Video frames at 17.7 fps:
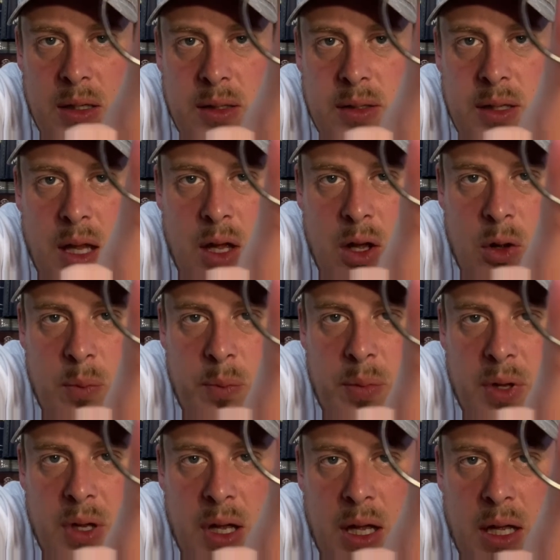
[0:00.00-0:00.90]
to help
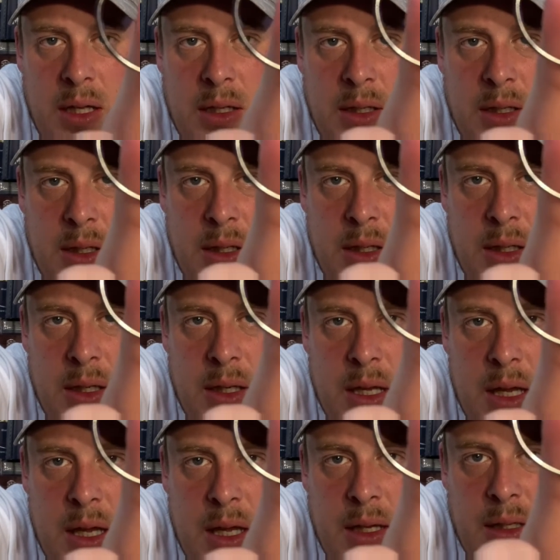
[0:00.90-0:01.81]
uh,
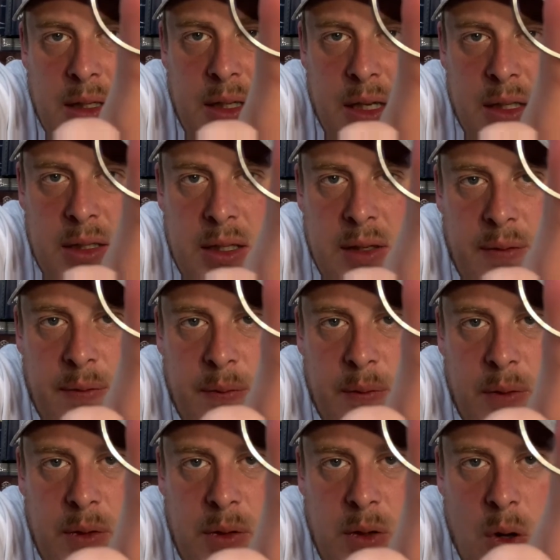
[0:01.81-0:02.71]
get the
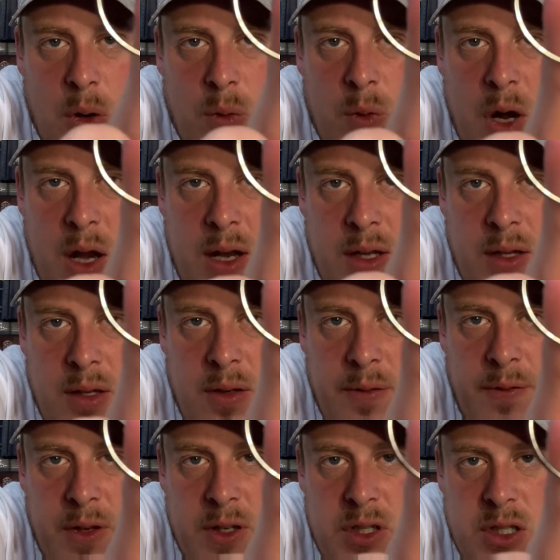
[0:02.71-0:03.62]
go right into the
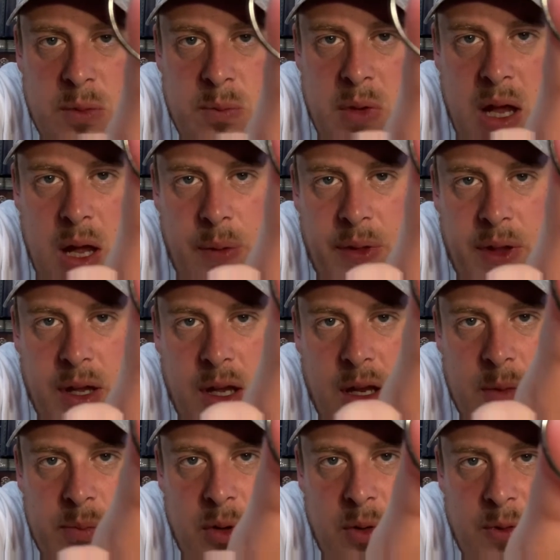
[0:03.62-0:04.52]
fish's mouth to get
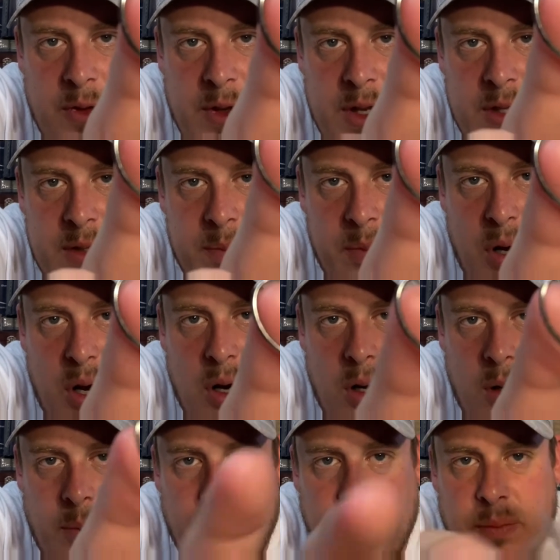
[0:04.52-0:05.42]
up over this
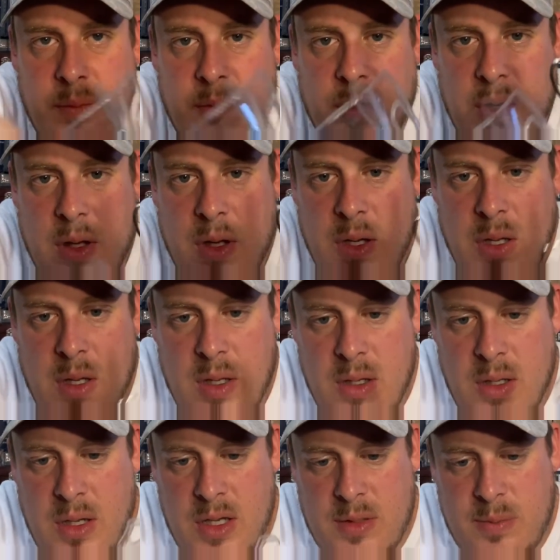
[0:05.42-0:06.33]
barb.
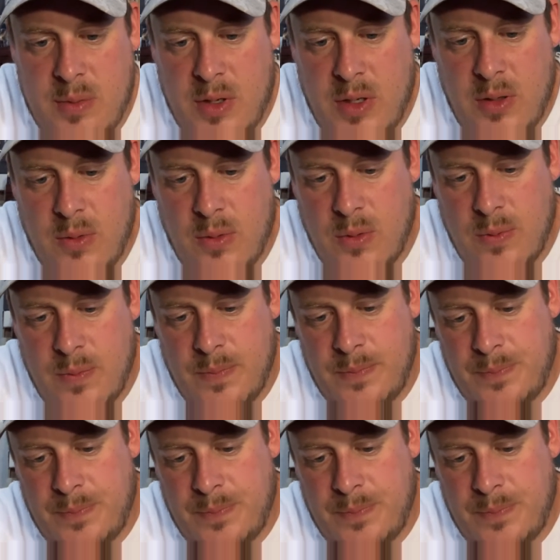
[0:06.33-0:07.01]
That's pretty cool.